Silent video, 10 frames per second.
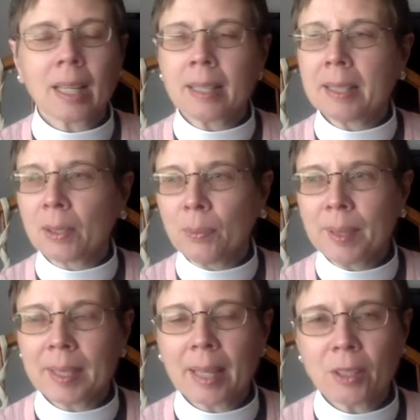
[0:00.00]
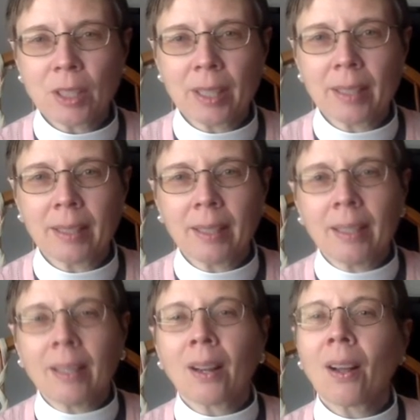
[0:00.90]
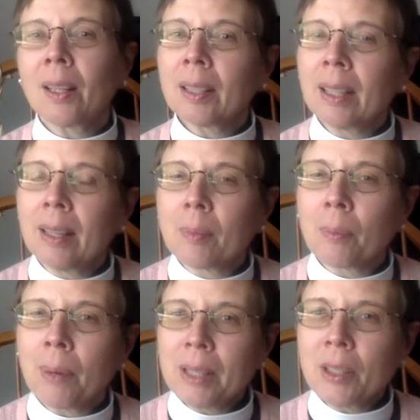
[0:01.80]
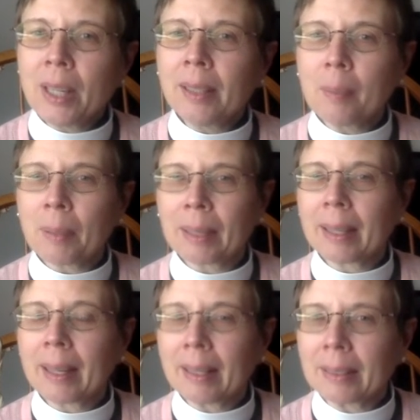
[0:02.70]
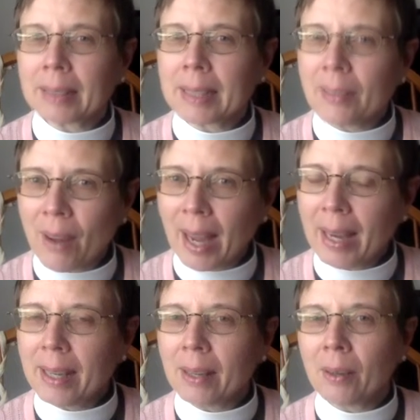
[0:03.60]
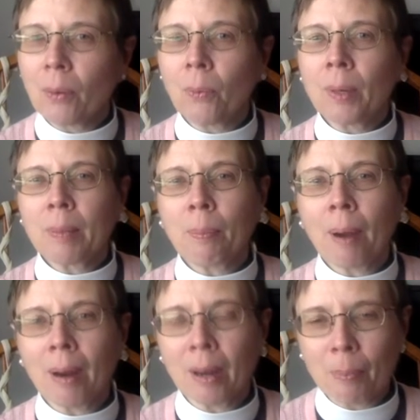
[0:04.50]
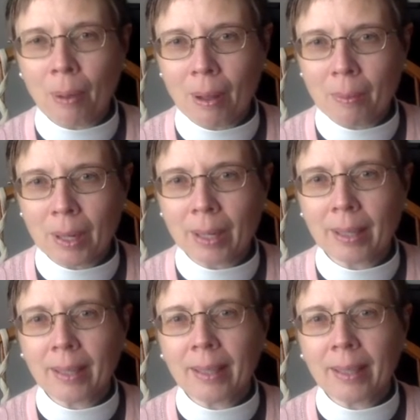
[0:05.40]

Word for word: a Zoom session called Bridging the Political Divide with Parker Palmer.